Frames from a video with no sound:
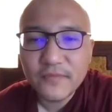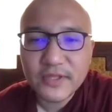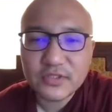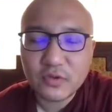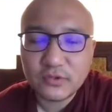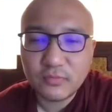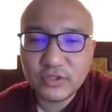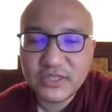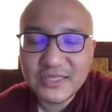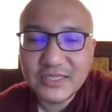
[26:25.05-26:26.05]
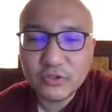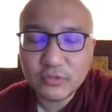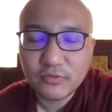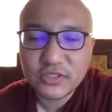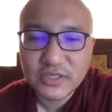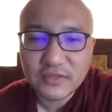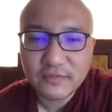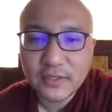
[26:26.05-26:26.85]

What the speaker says: It's called Bodhi, not Bodhisattva.